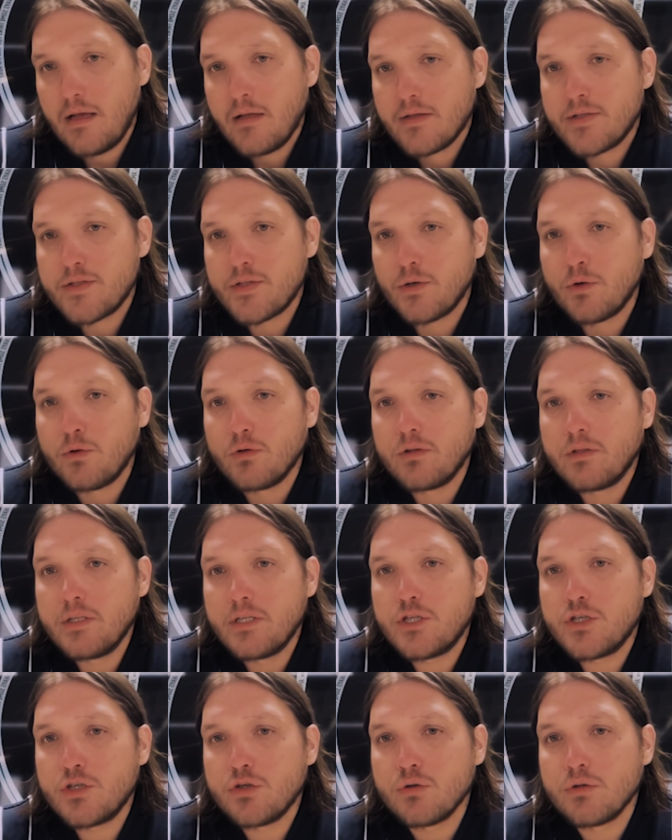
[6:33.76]
So this
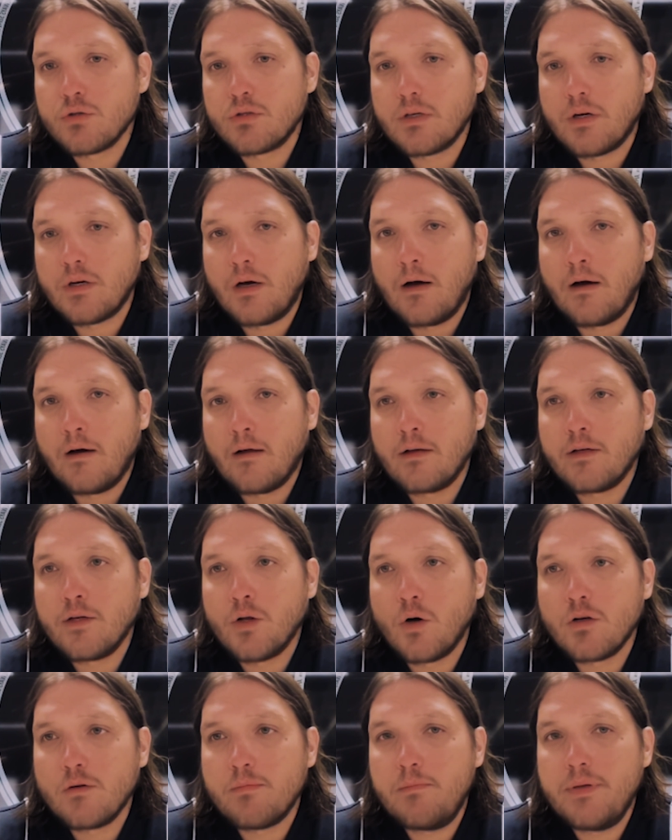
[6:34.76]
should
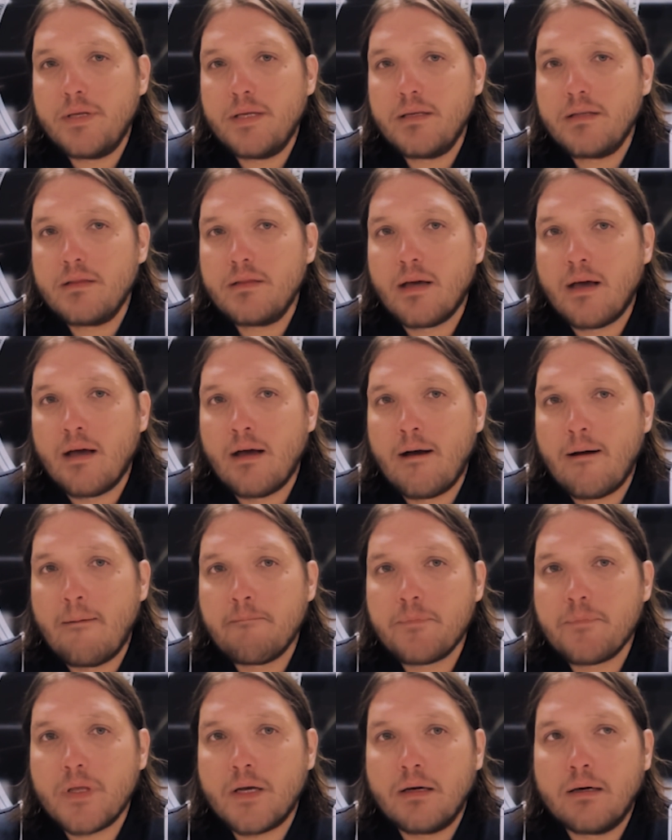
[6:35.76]
not be
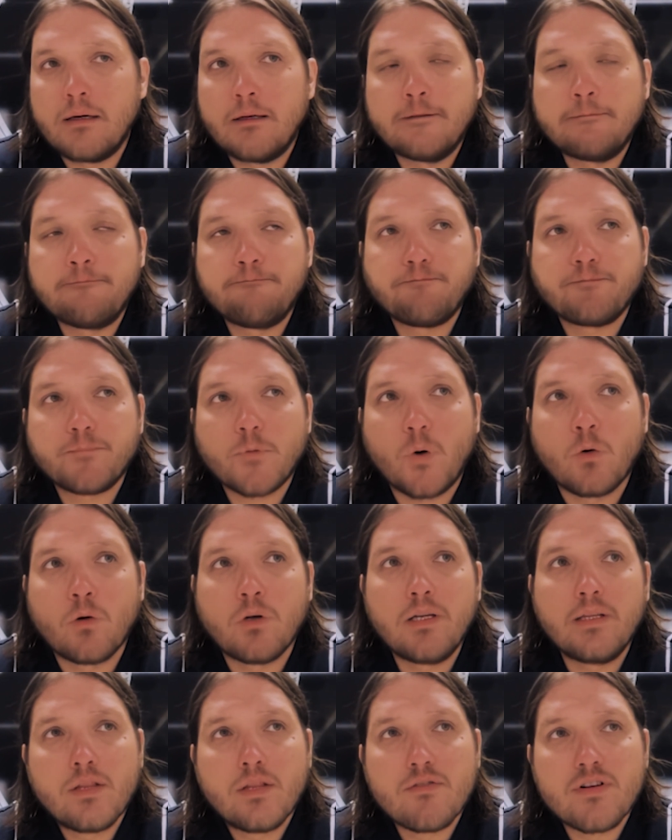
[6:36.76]
the
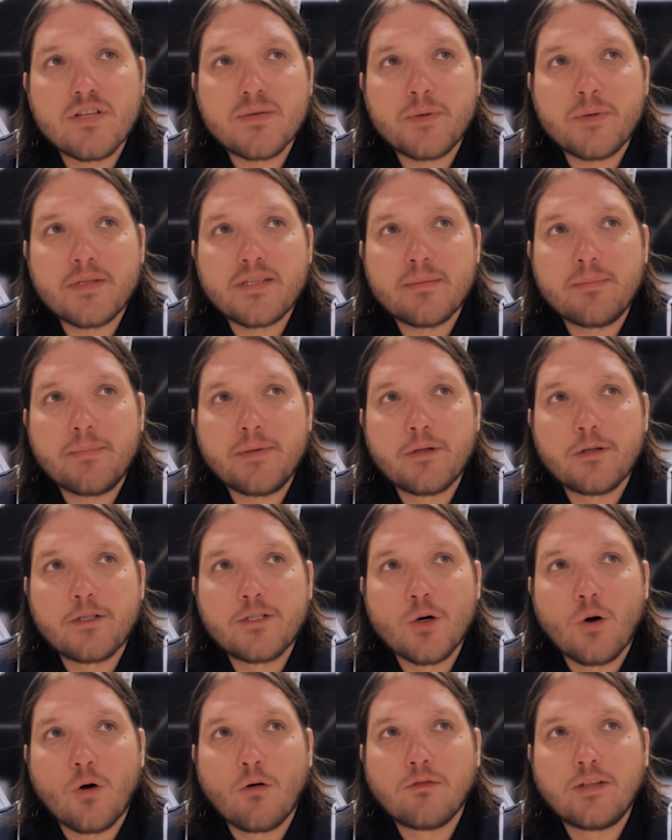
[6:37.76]
only the
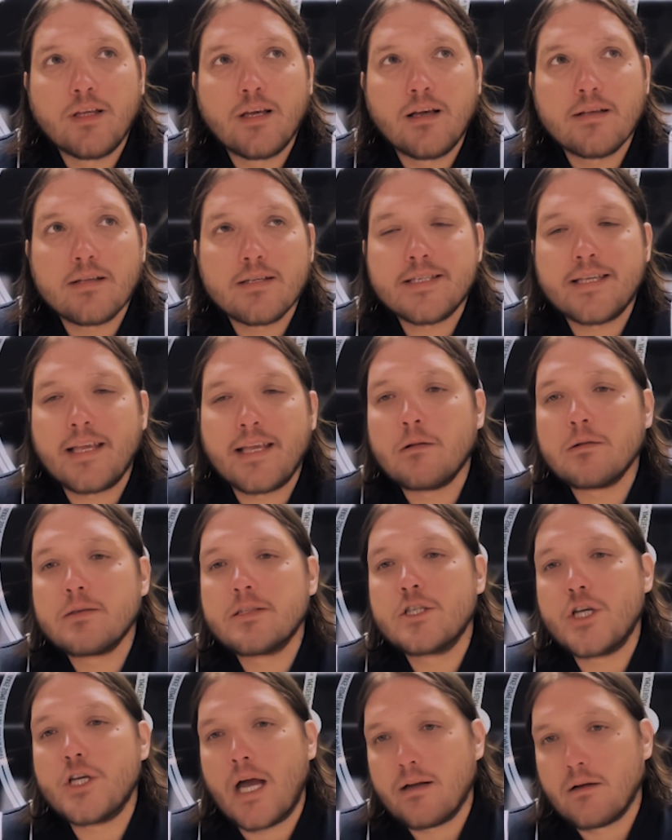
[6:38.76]
responsibility of the
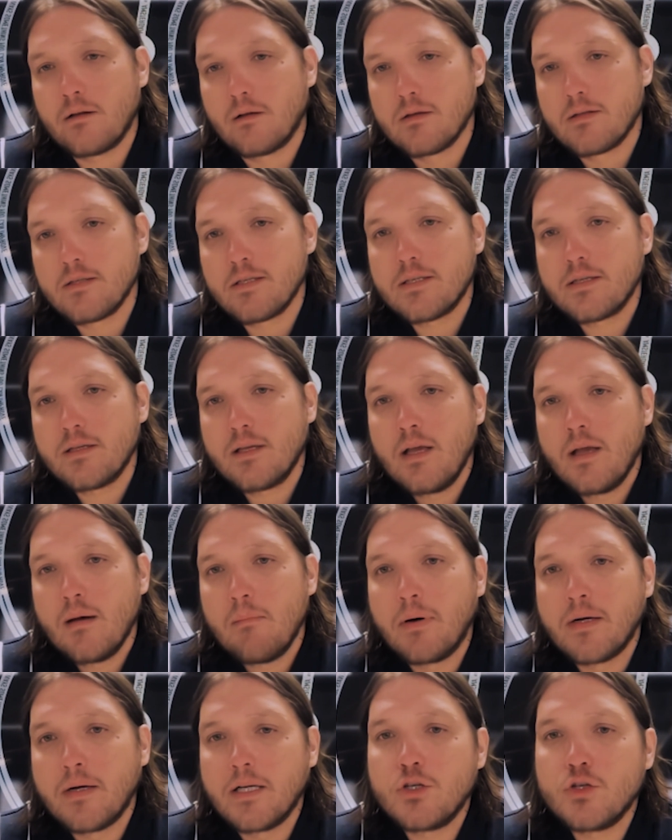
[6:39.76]
sales channels,
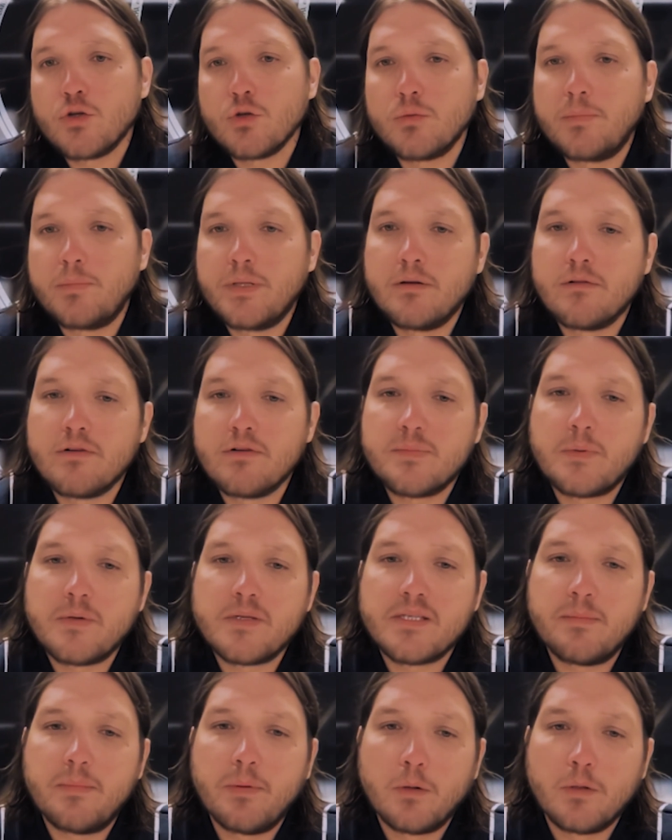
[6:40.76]
but it should be the
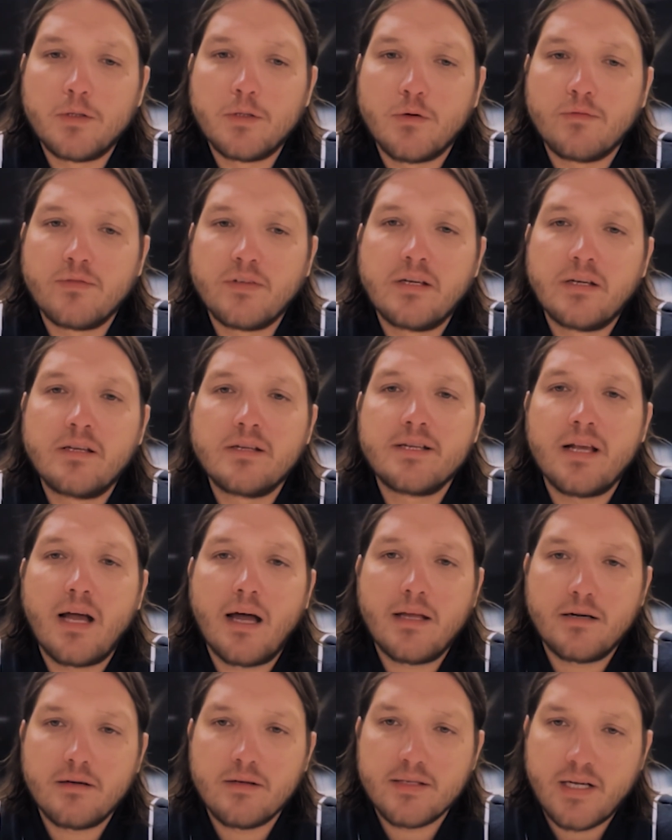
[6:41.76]
responsibility of the
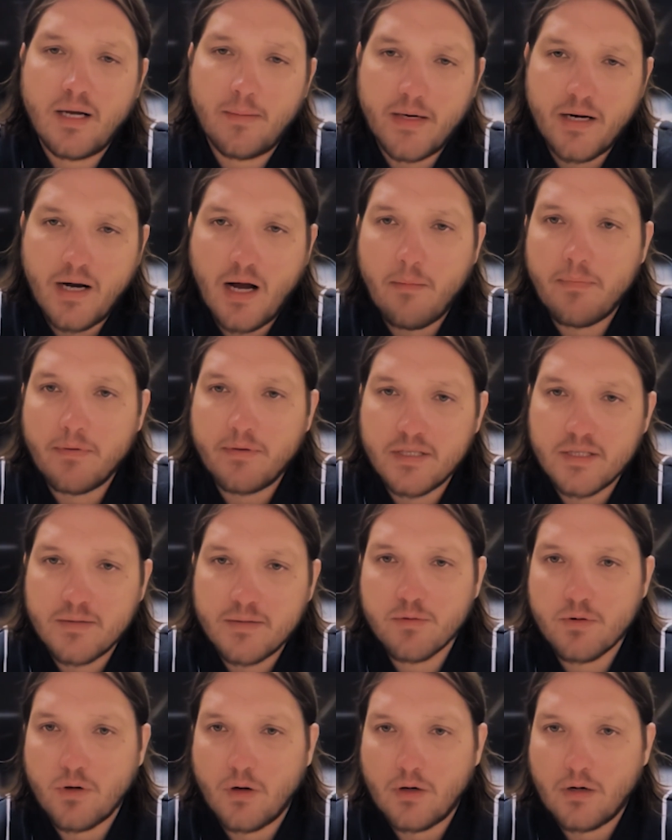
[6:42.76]
designers coming up with these
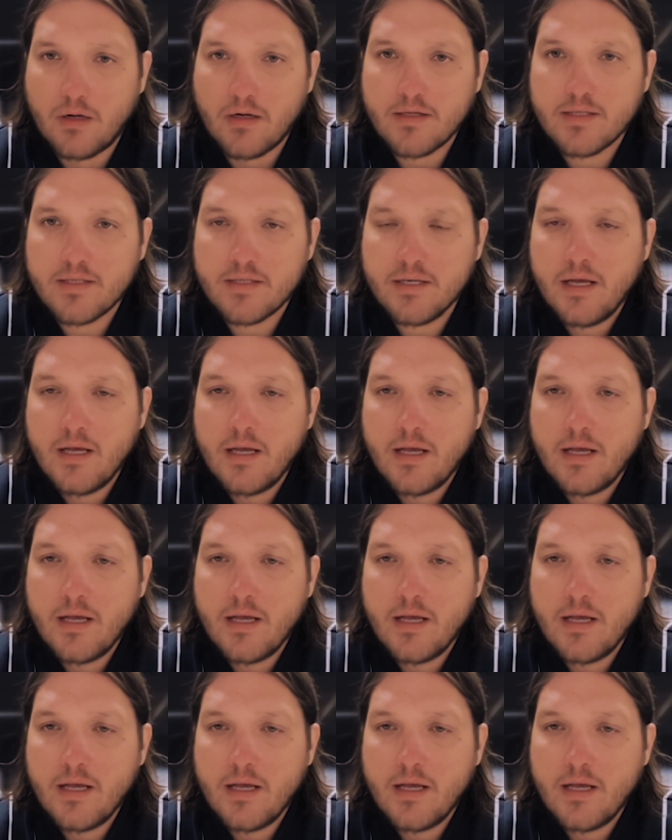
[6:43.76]
products.